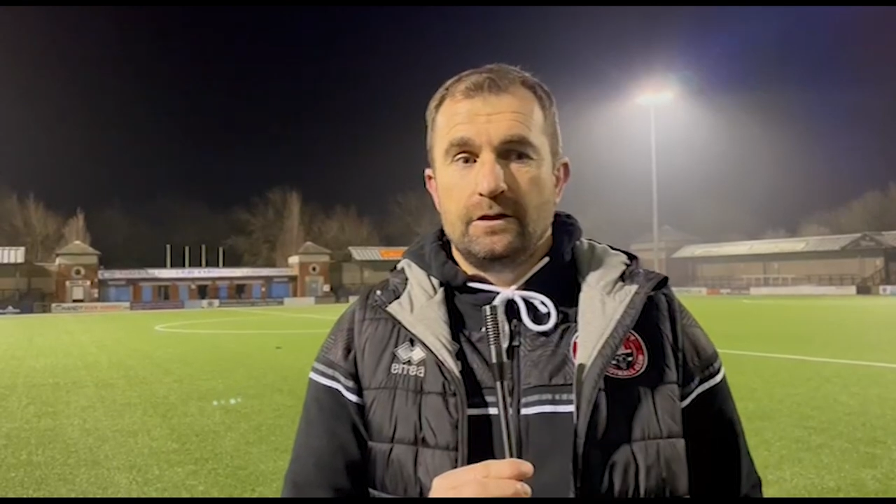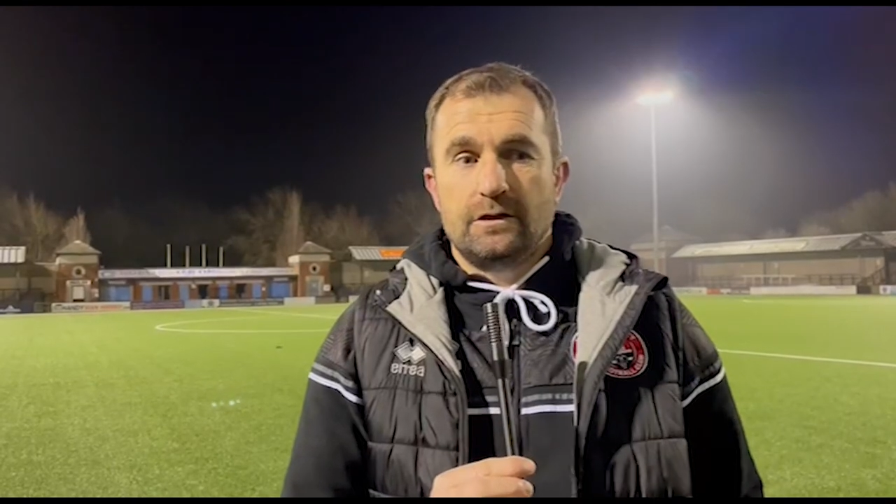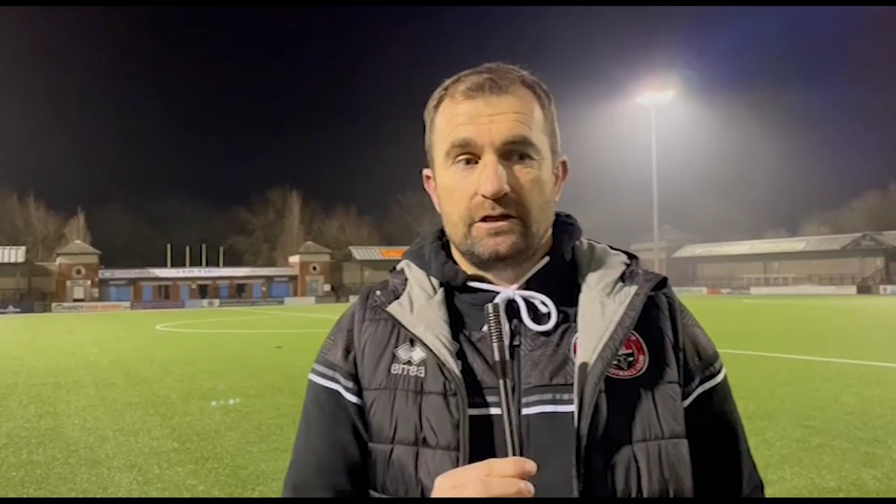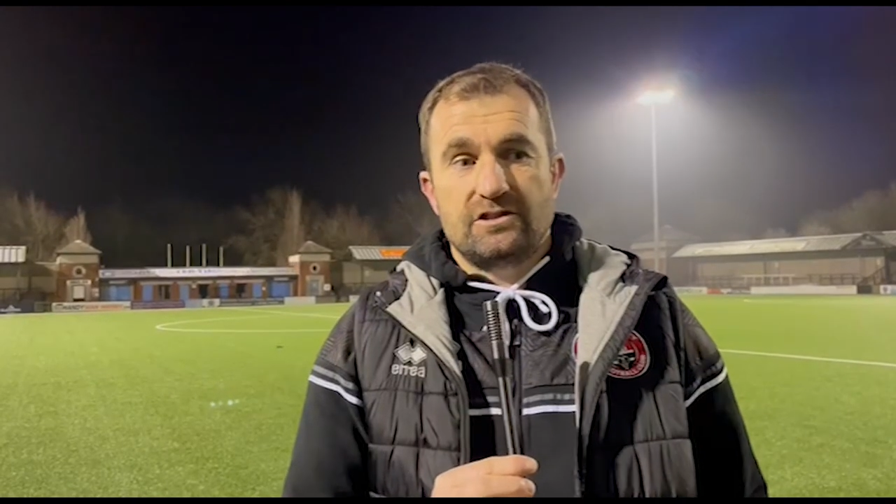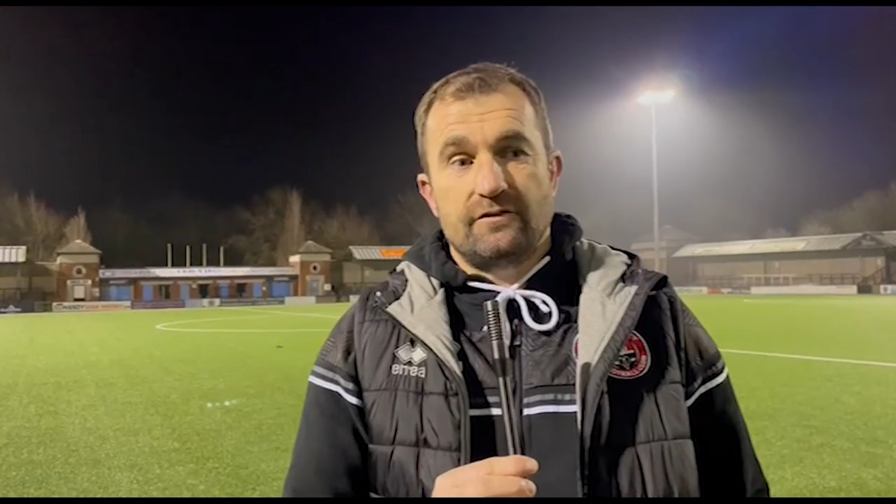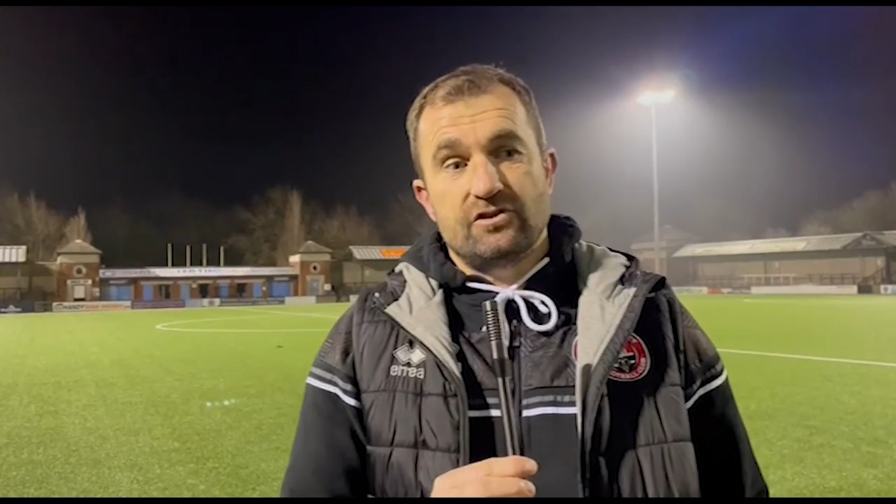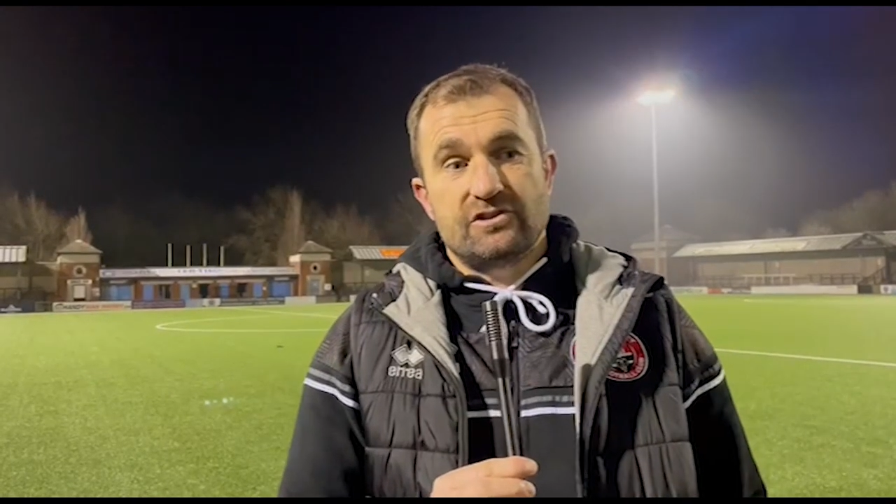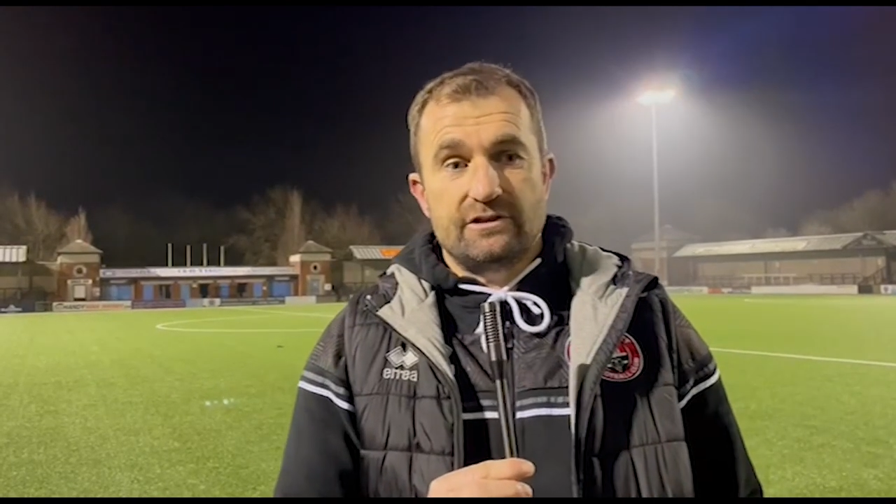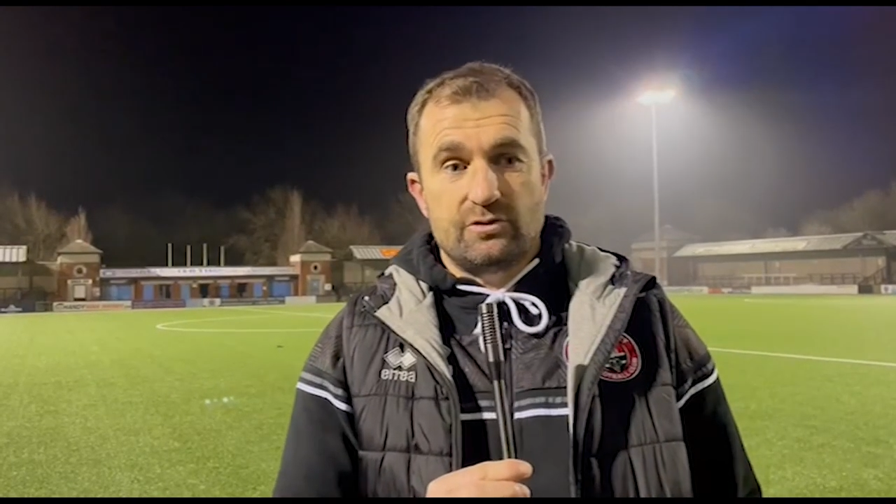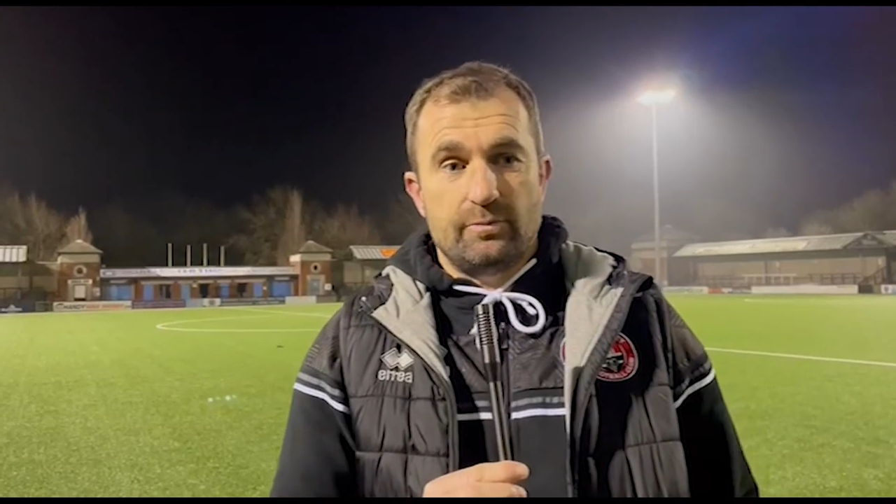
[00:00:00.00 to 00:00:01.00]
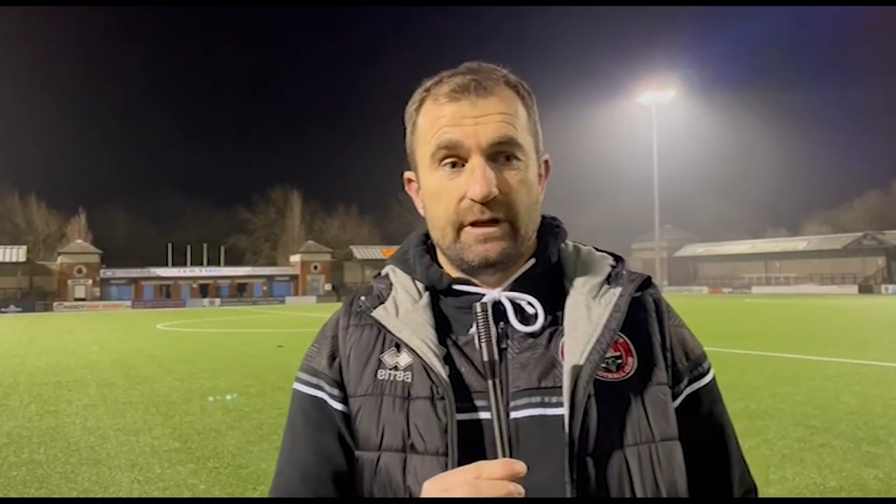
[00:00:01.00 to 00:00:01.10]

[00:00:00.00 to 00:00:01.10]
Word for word: like I said, I've just said to him